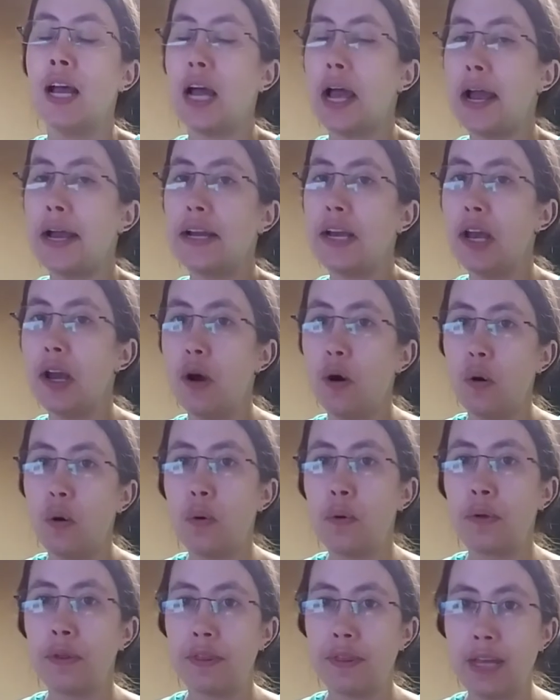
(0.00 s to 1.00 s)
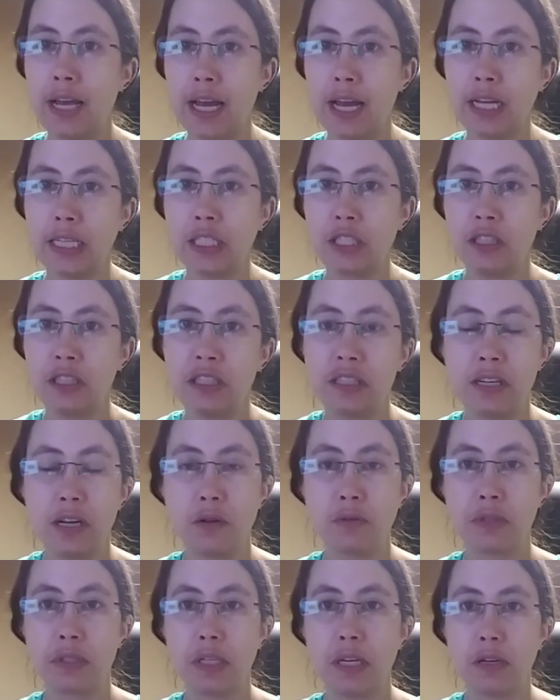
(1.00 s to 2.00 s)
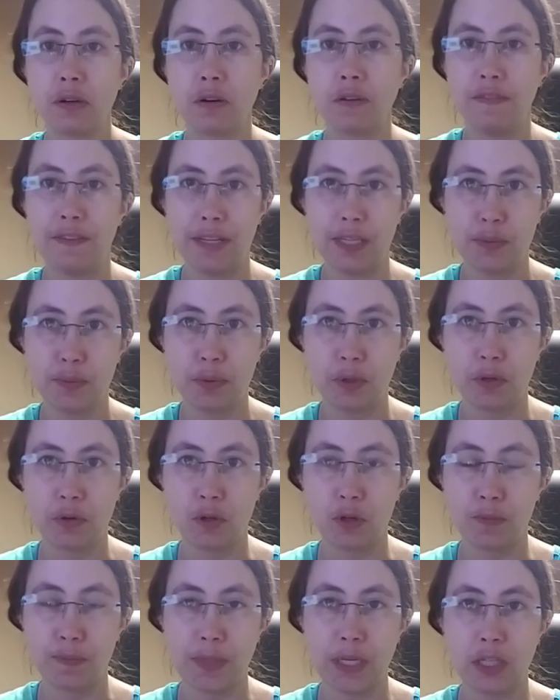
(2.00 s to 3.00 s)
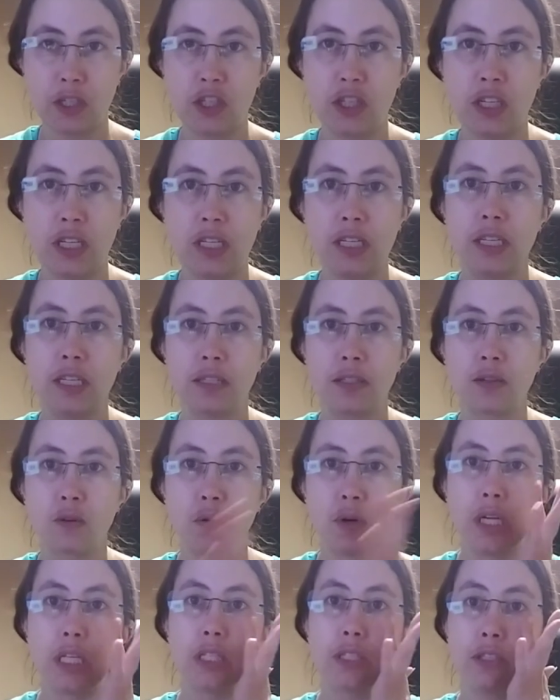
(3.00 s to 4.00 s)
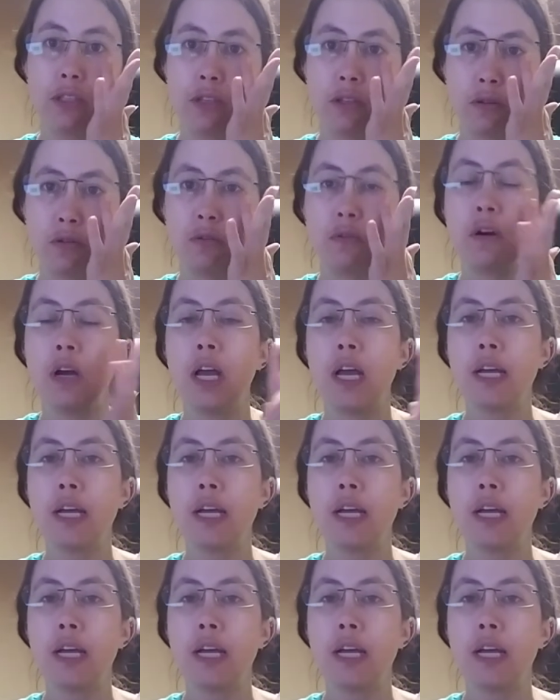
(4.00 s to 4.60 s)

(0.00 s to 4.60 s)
I know that she announced on her Facebook group that she is going to